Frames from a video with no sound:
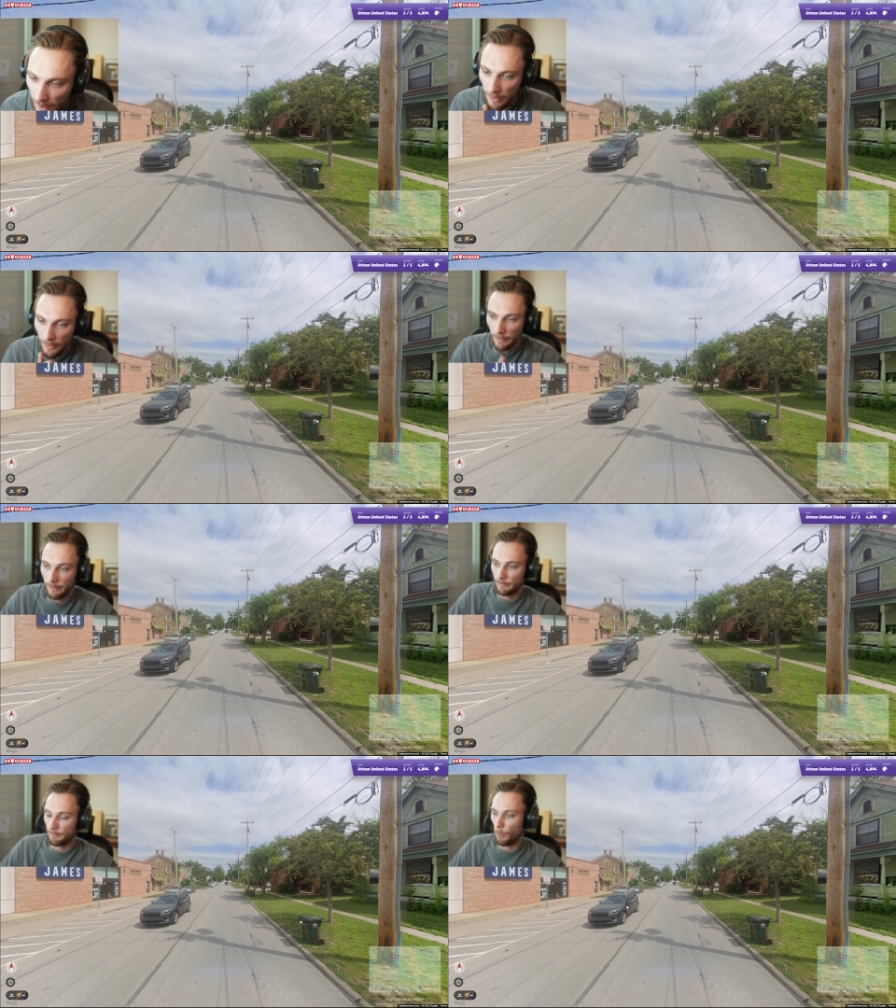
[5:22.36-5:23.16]
don't know.
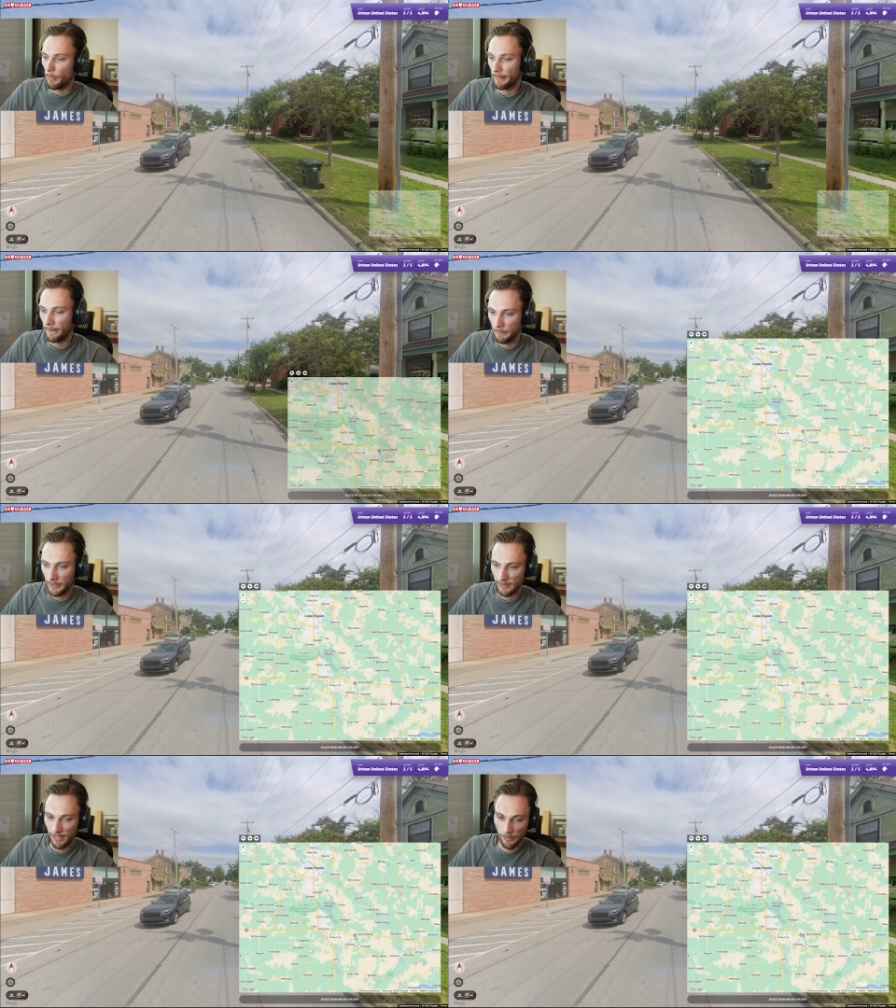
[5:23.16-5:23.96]
I'm gonna
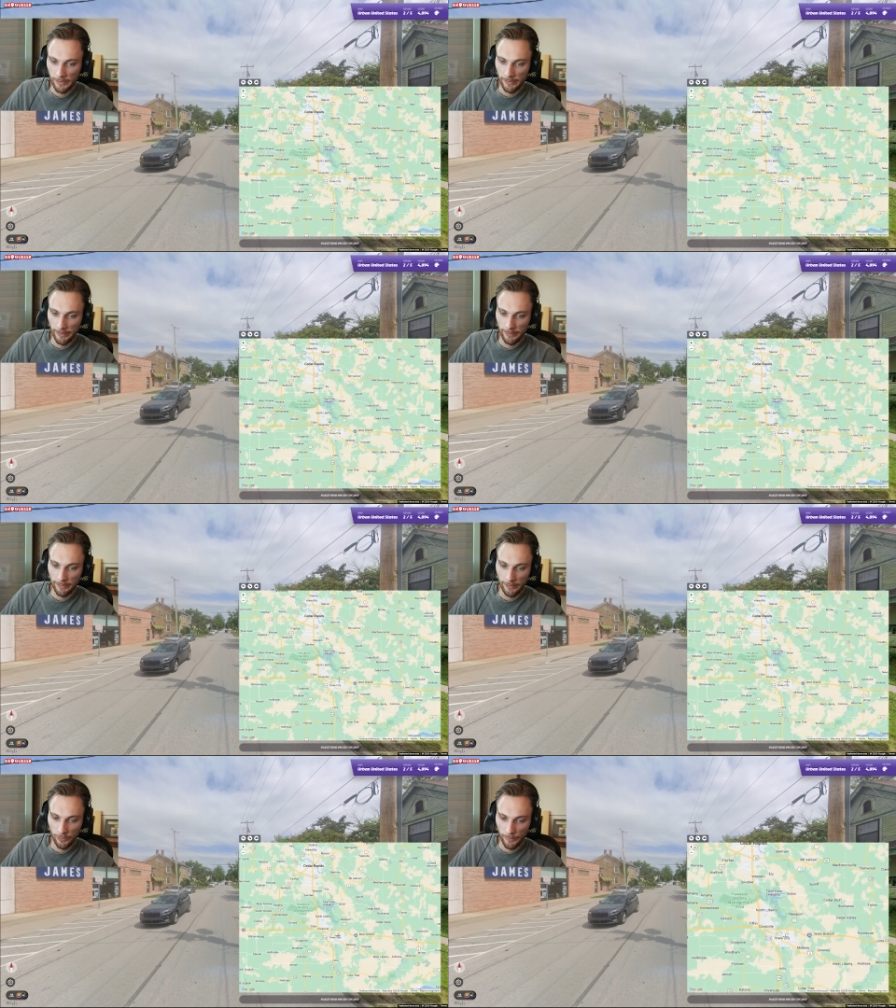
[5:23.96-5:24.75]
guess Iowa City and
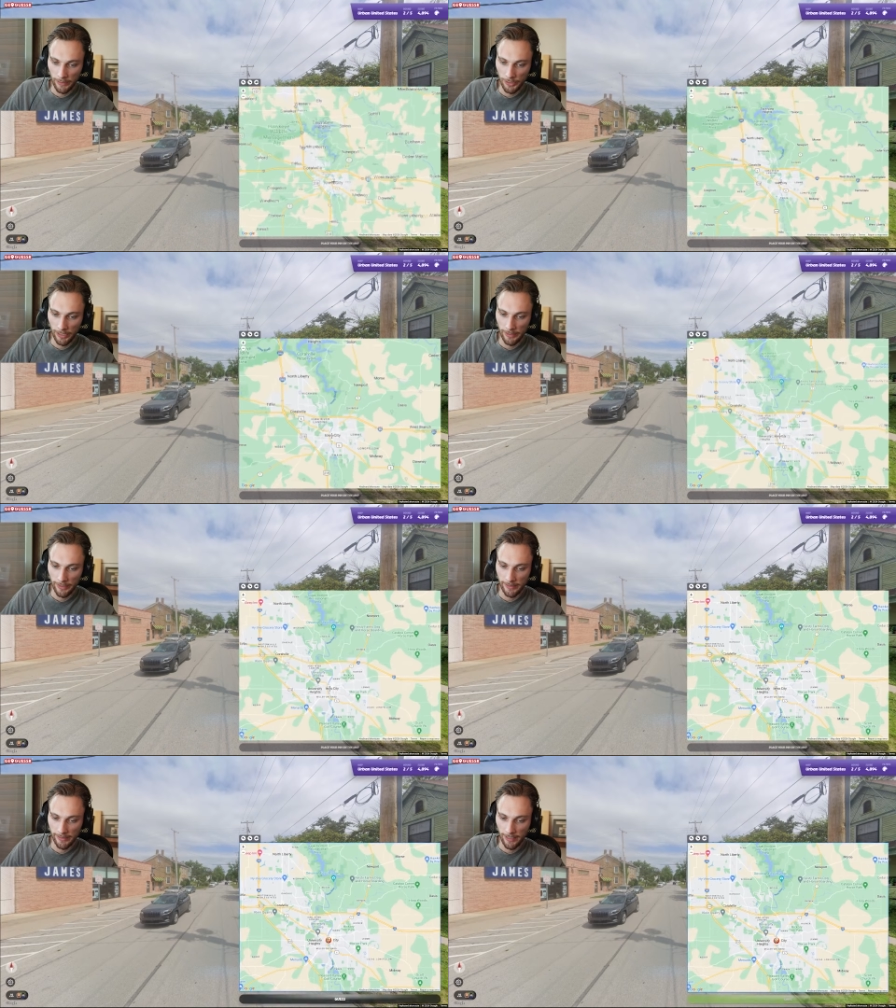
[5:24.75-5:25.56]
assume that trash can
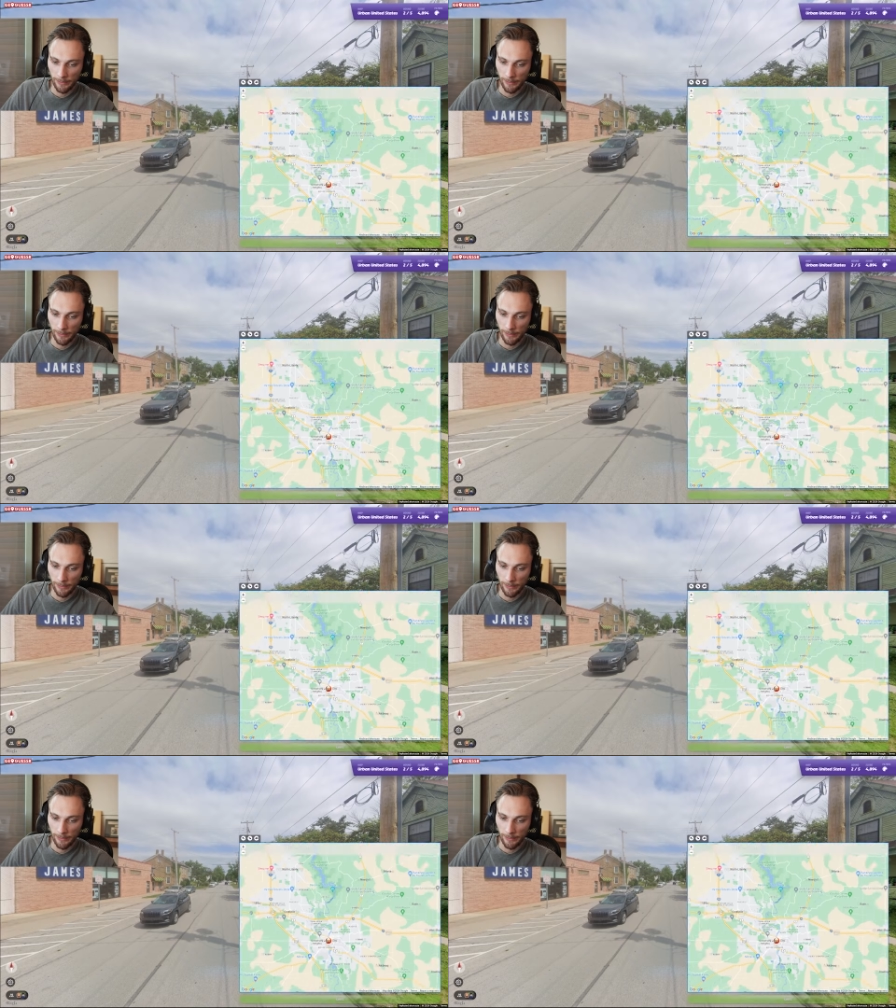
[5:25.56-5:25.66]
says Iowa